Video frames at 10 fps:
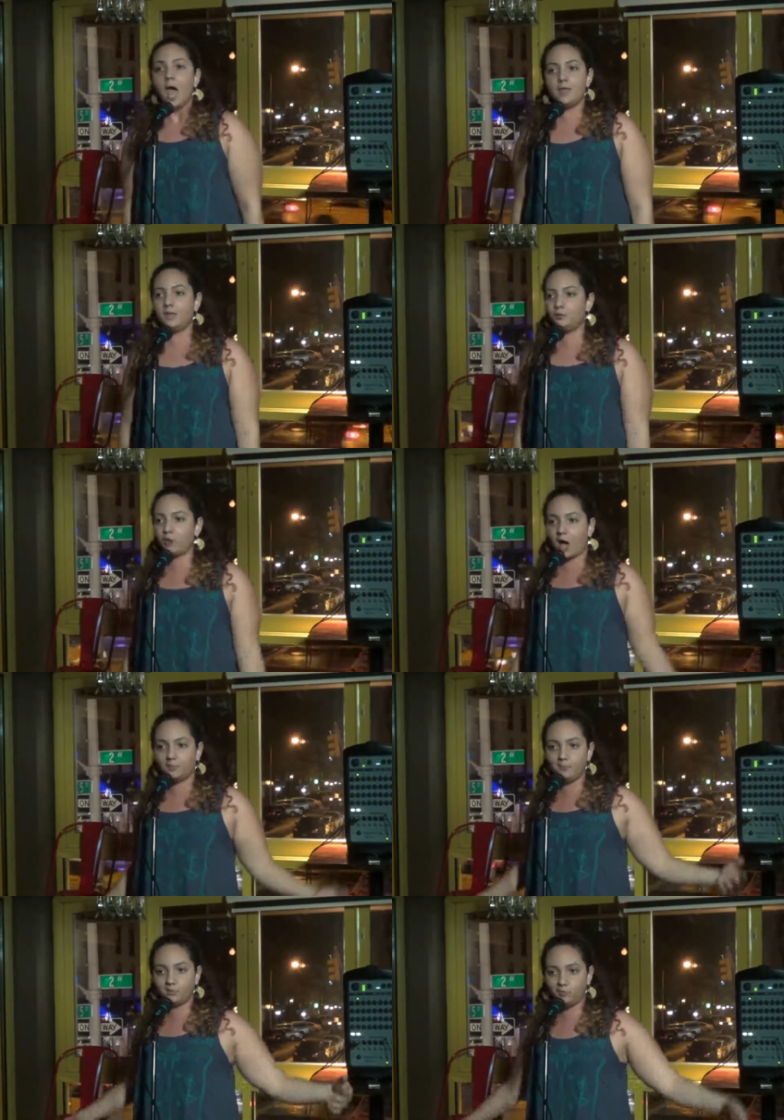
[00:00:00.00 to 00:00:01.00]
And then
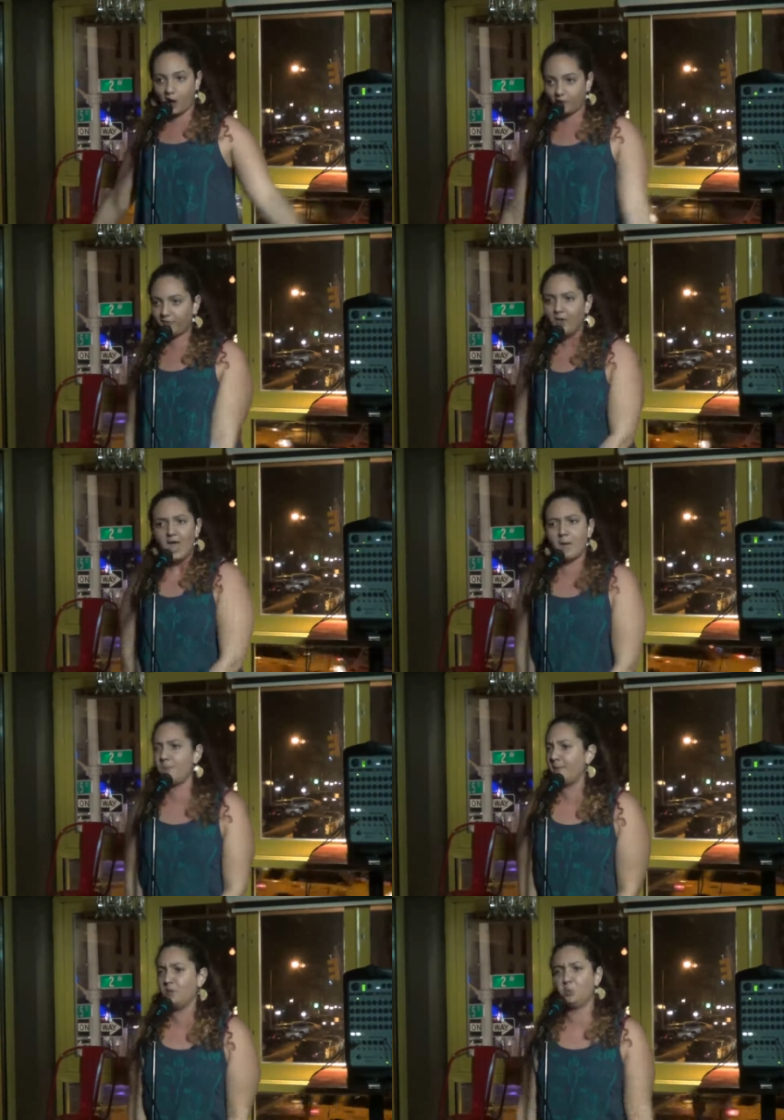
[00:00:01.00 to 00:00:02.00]
rock me rough, and
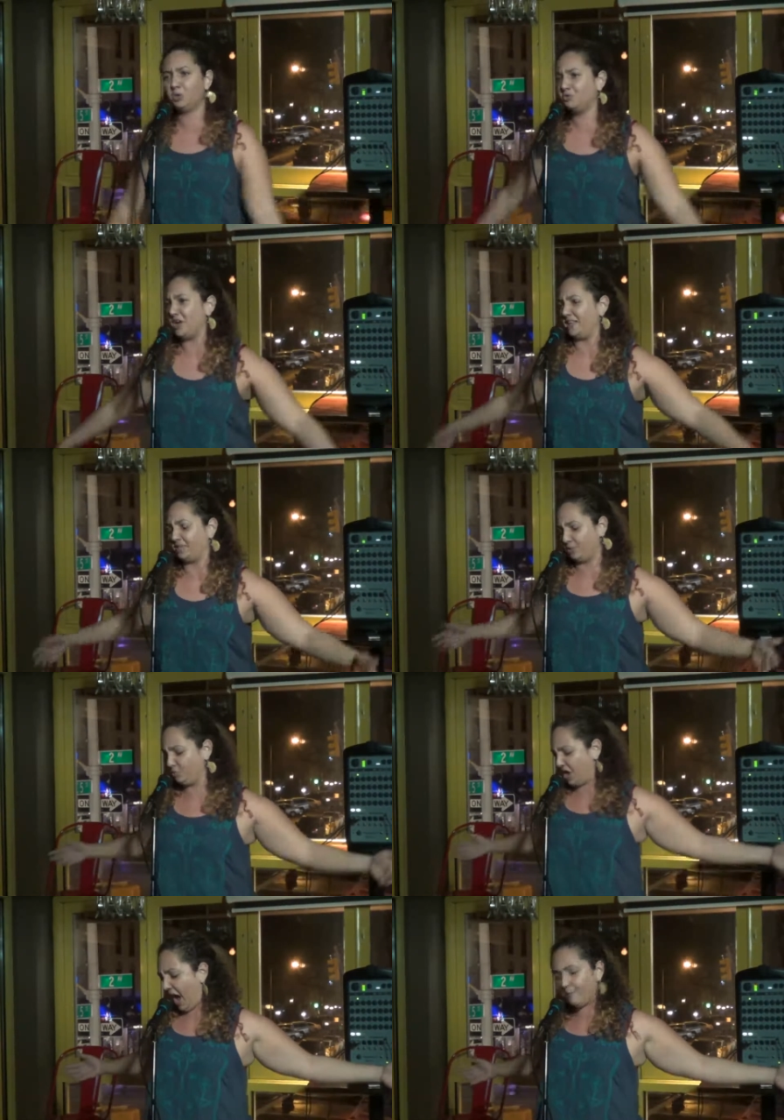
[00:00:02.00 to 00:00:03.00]
maybe we'll create
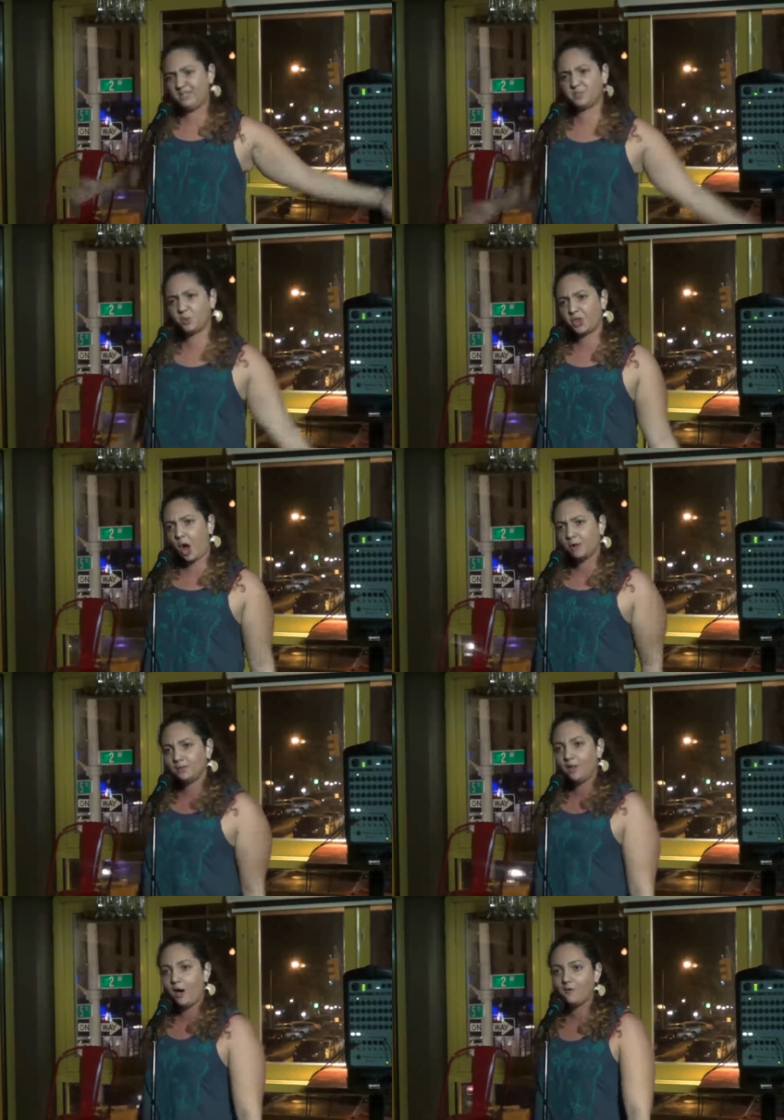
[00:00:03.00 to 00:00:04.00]
tsunamis with our
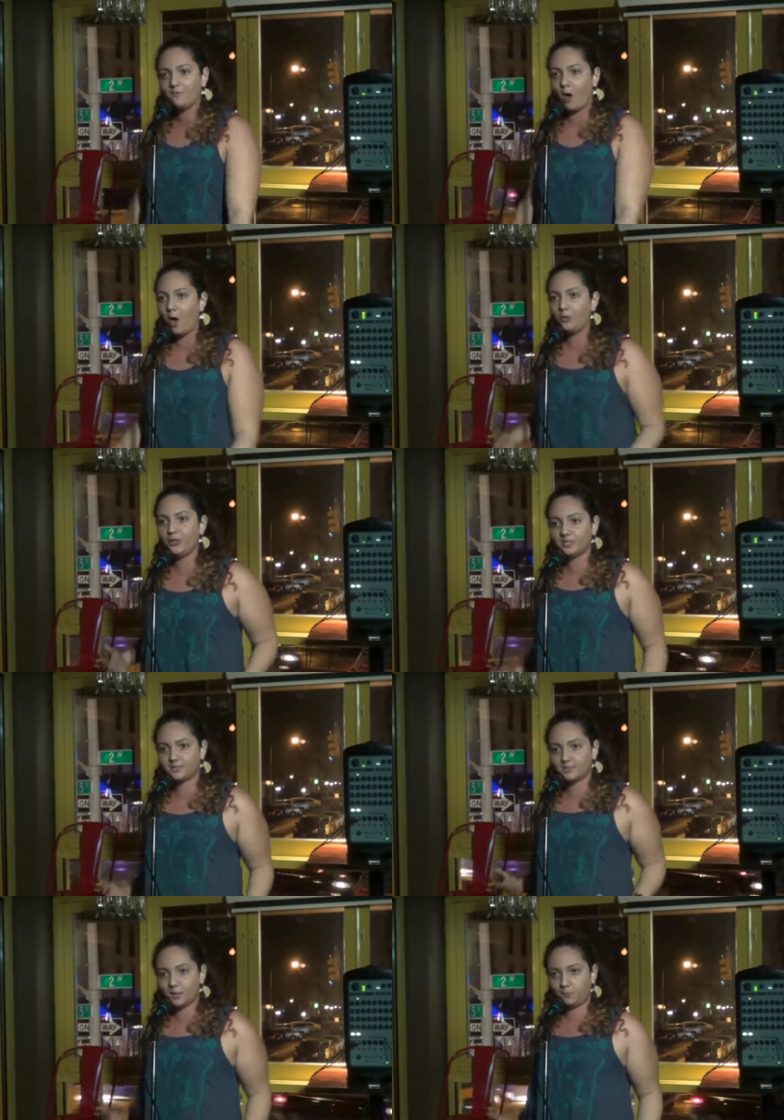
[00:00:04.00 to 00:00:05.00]
love. All
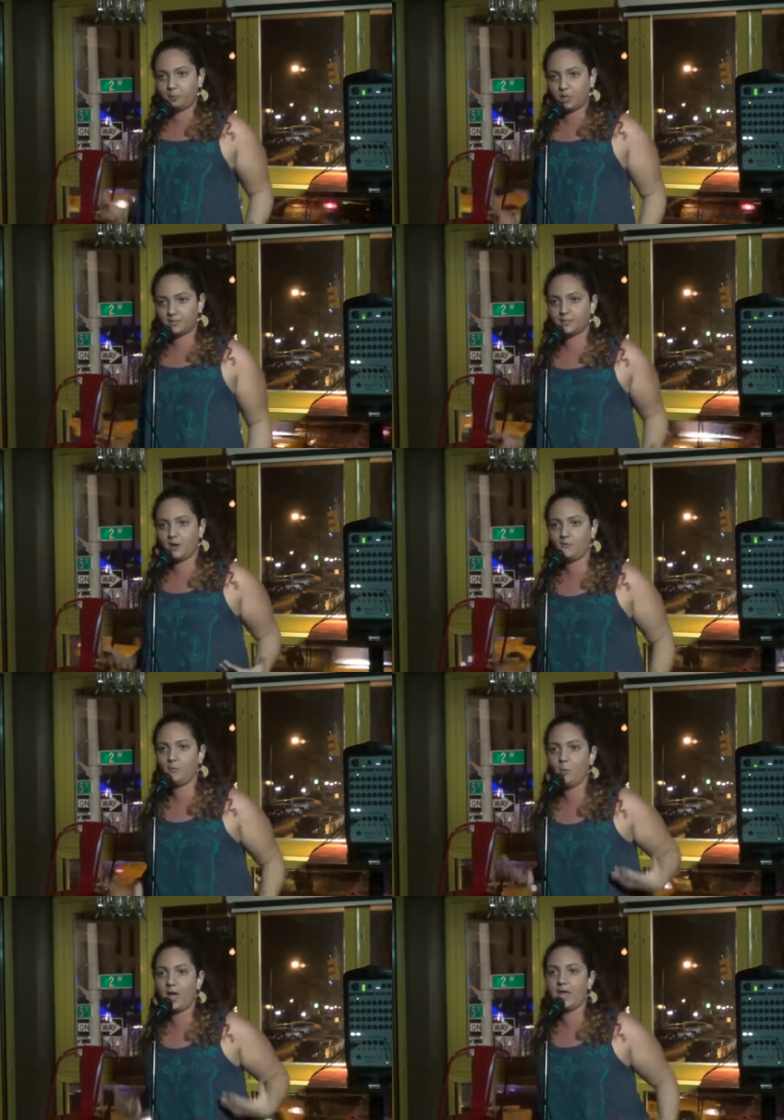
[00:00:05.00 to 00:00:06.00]
this surplus
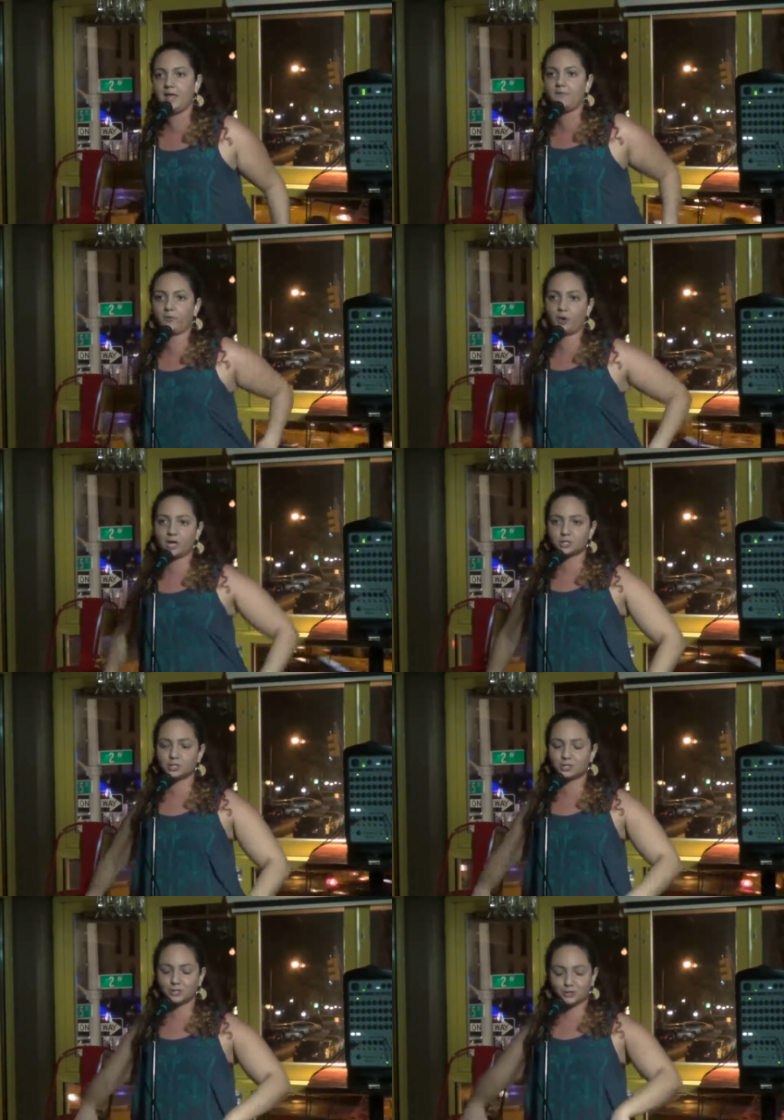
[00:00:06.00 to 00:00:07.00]
of wave
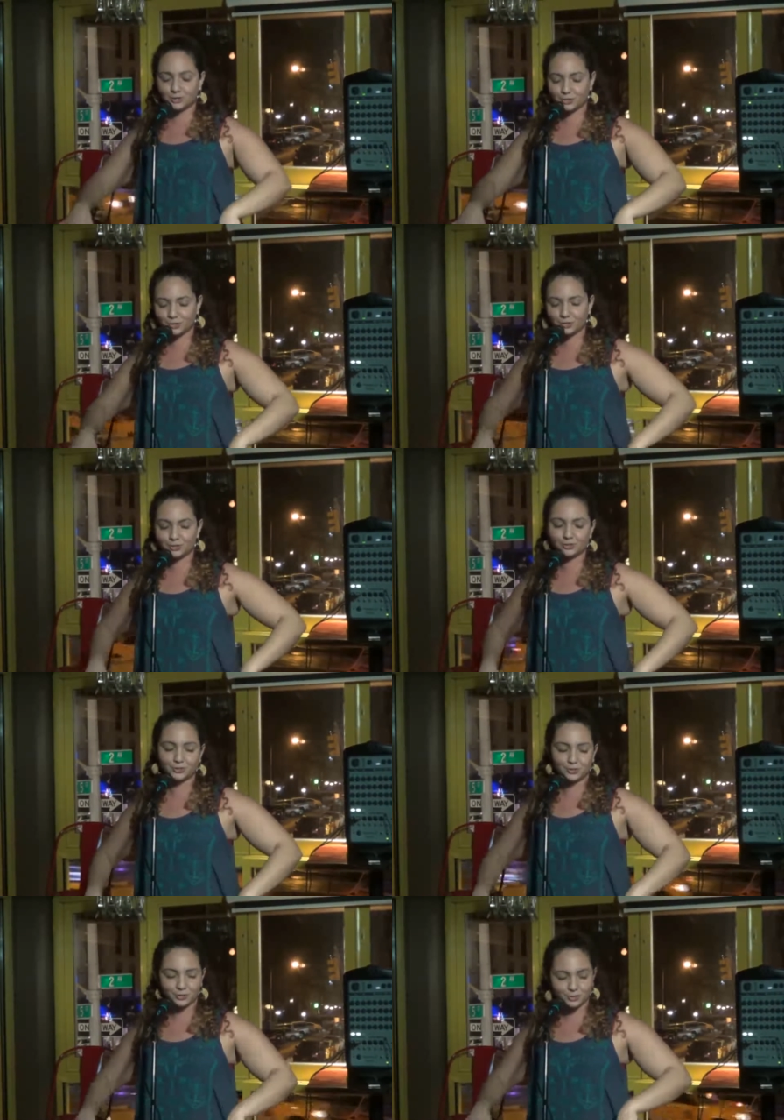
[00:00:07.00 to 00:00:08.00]

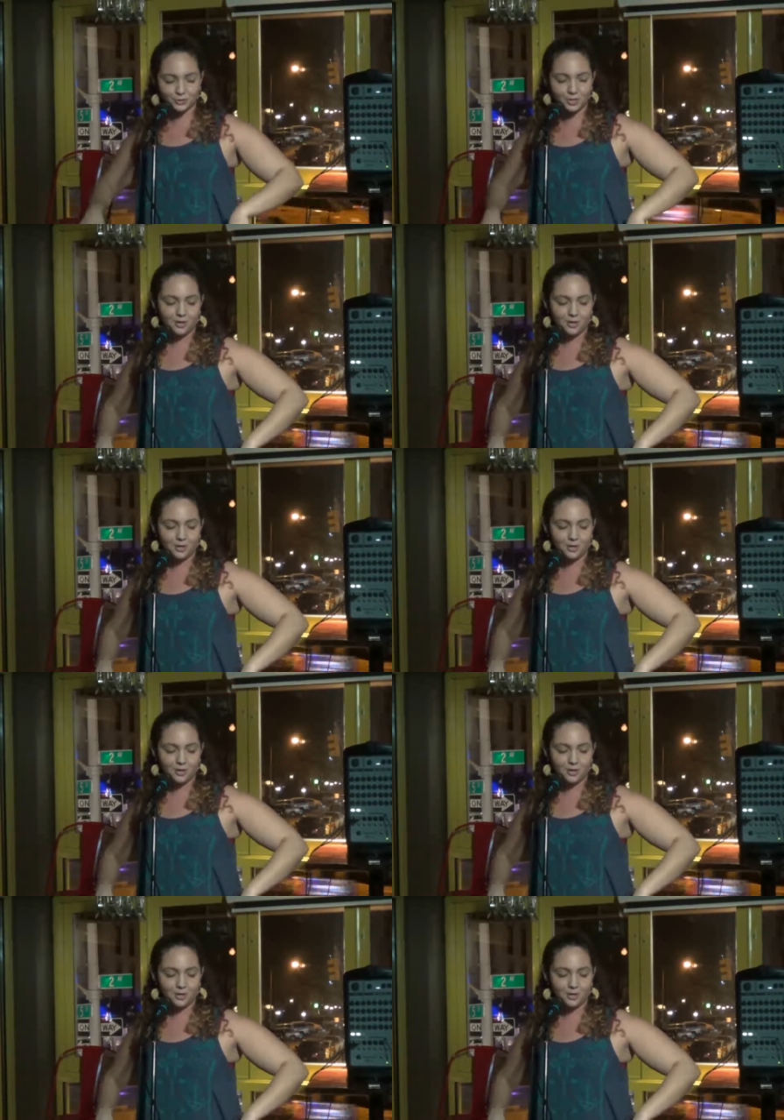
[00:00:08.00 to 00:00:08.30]
crash